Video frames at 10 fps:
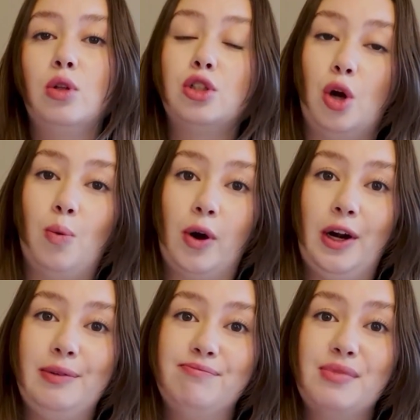Don't
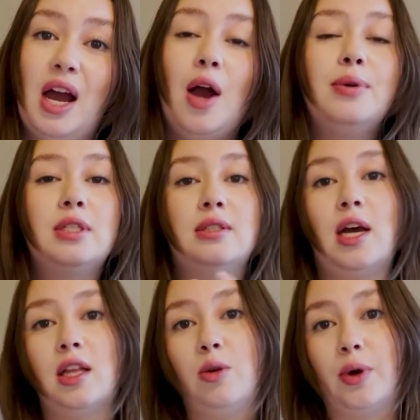worry. I was
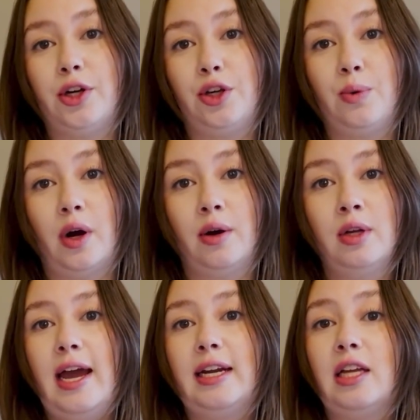exactly where you were,
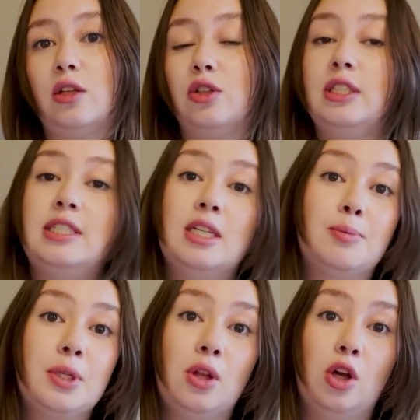and I learned these
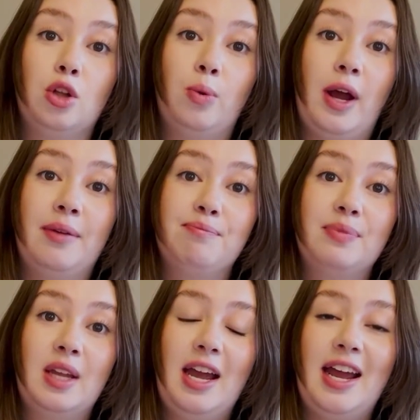tips along the way,
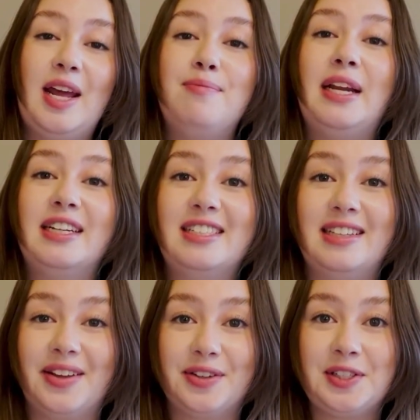and I made it to
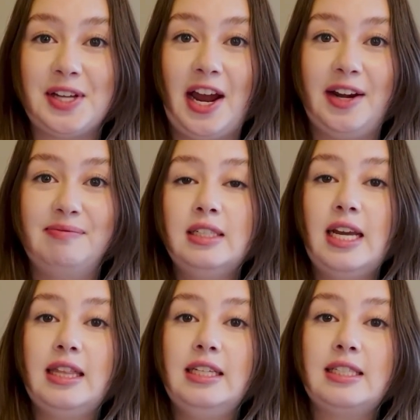the other side.
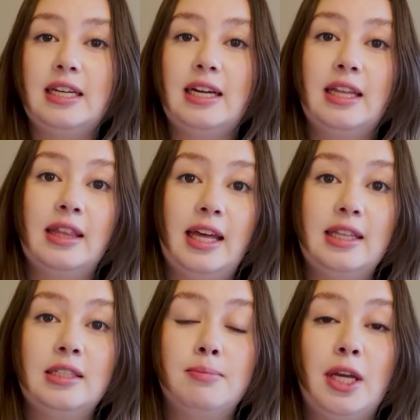Take these in and let
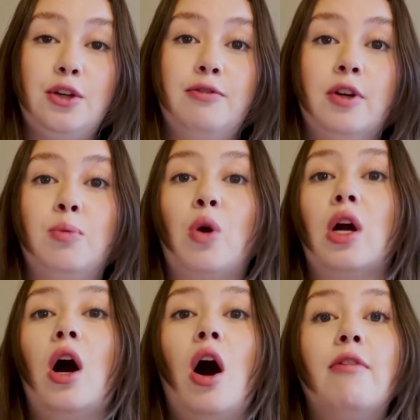these make you feel more
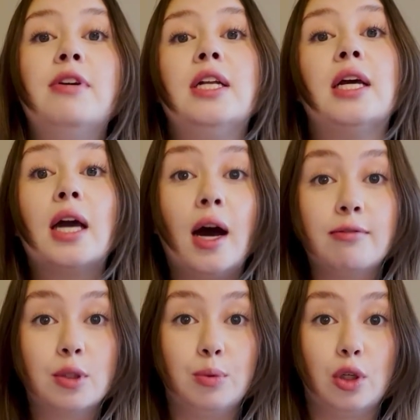confident and
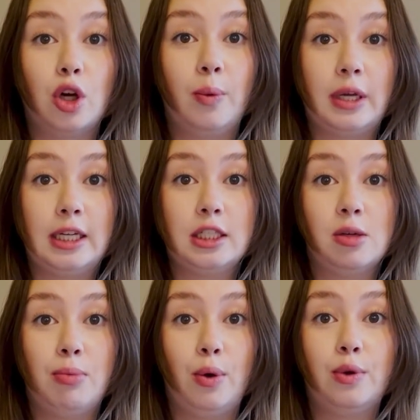comfortable going
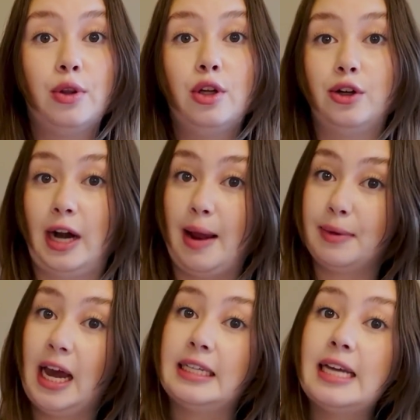into both your
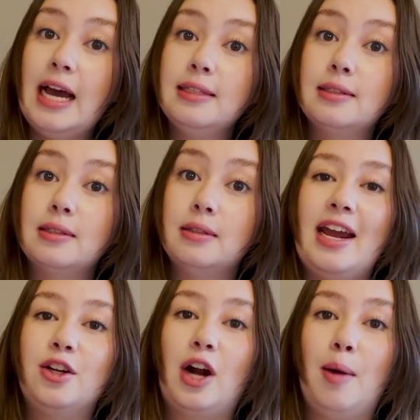MCAT test
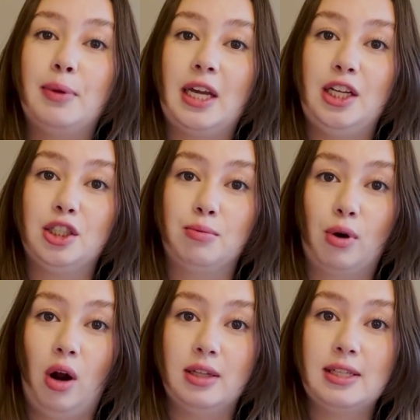and your application
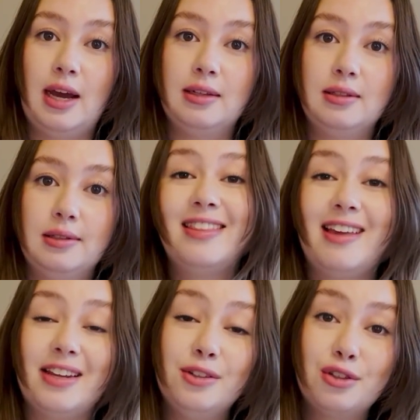process.
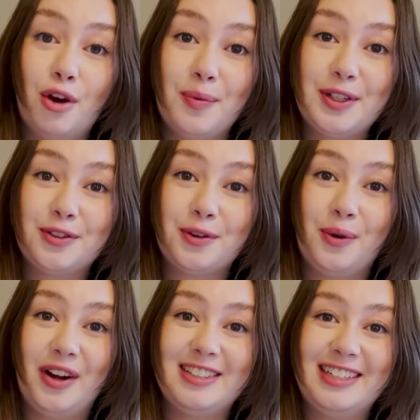Thank you so much for
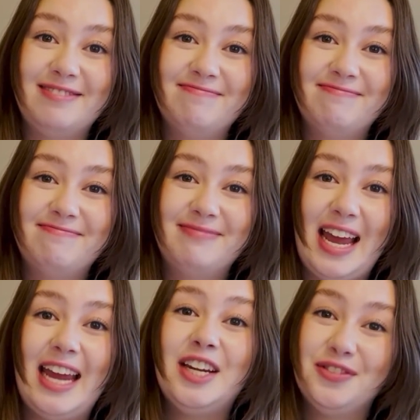watching,
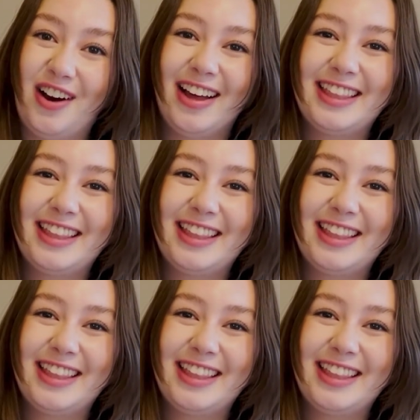and you've got